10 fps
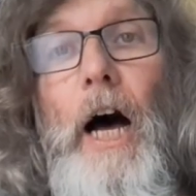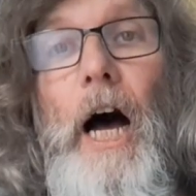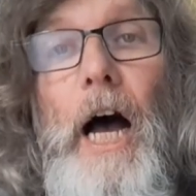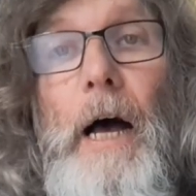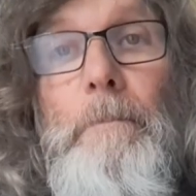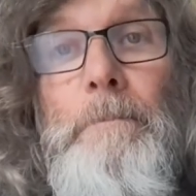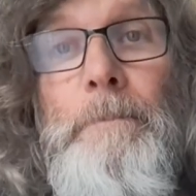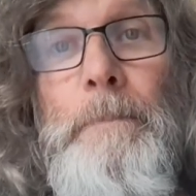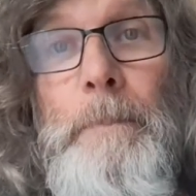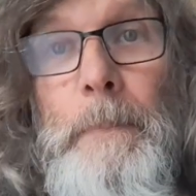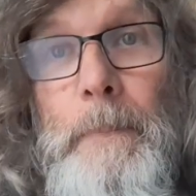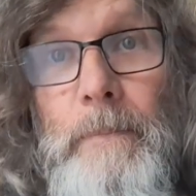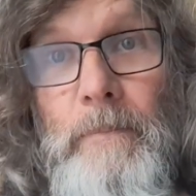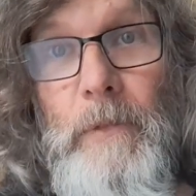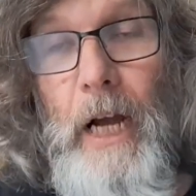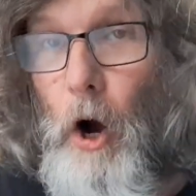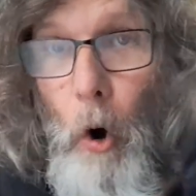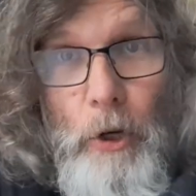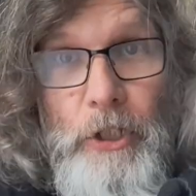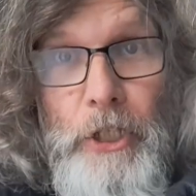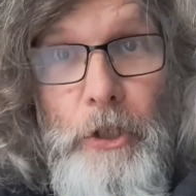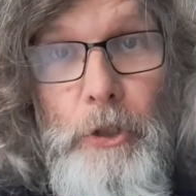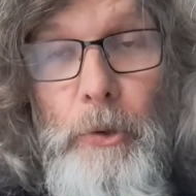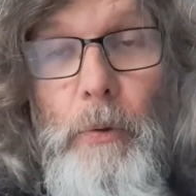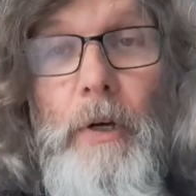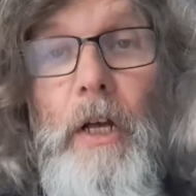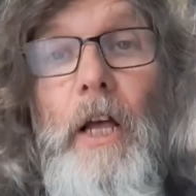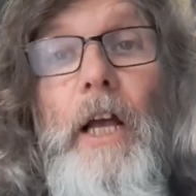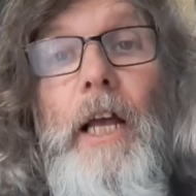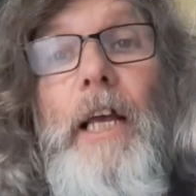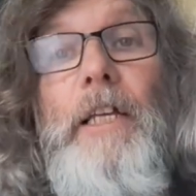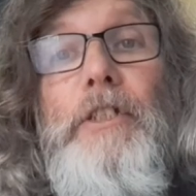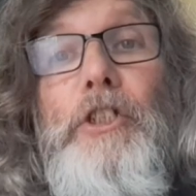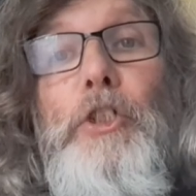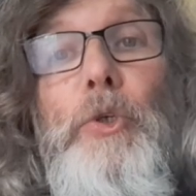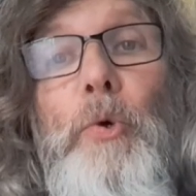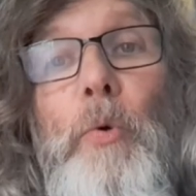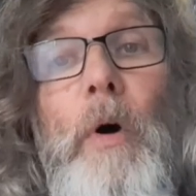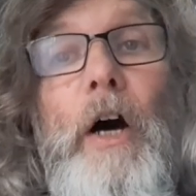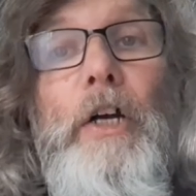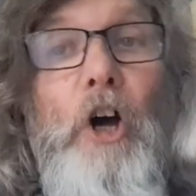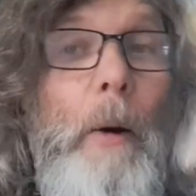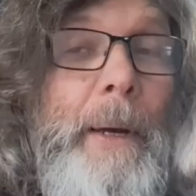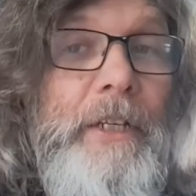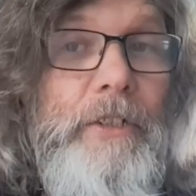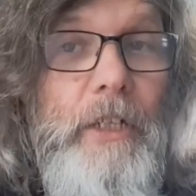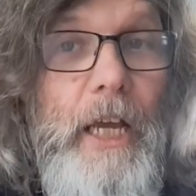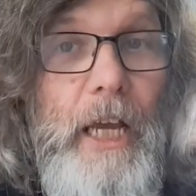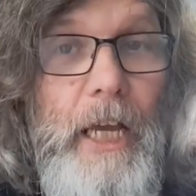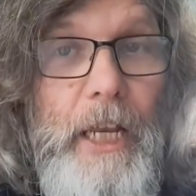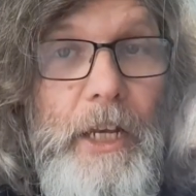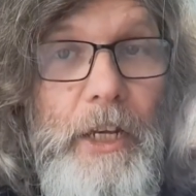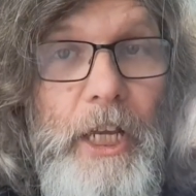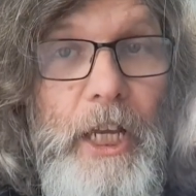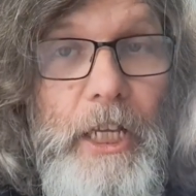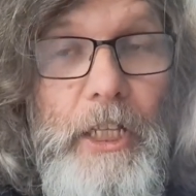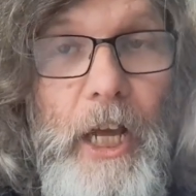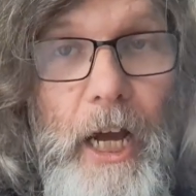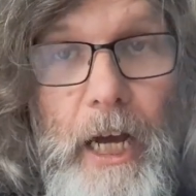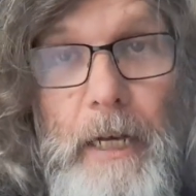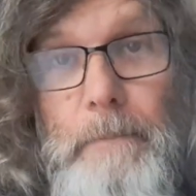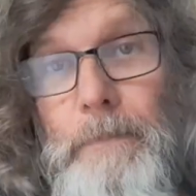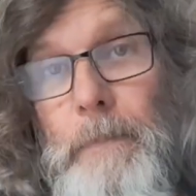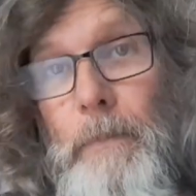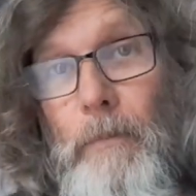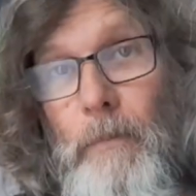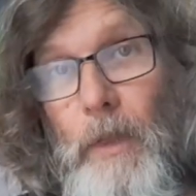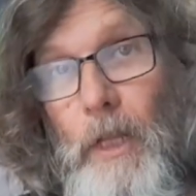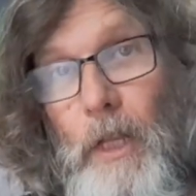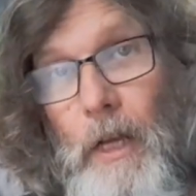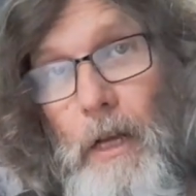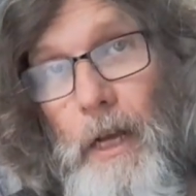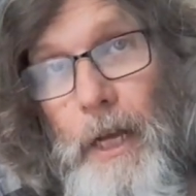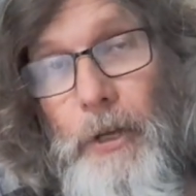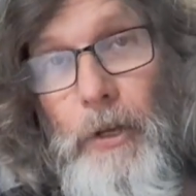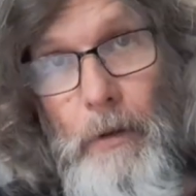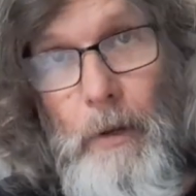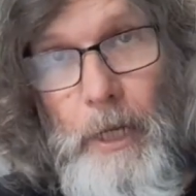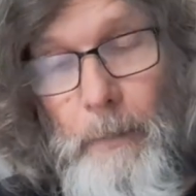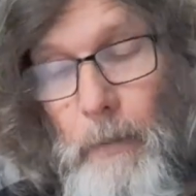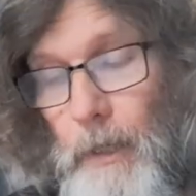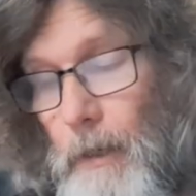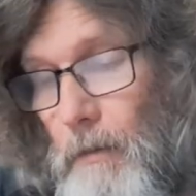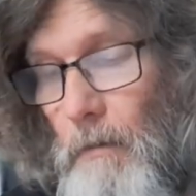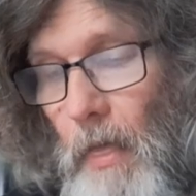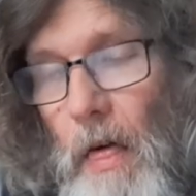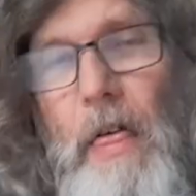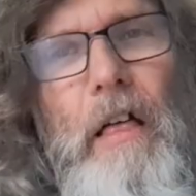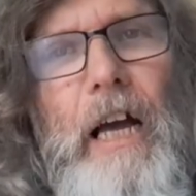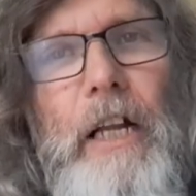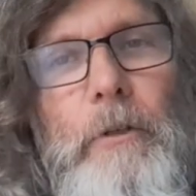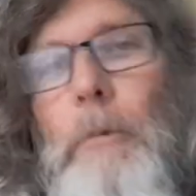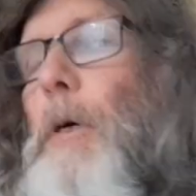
Um, all you need to do is to comment in the um, in the in the, in the, I can't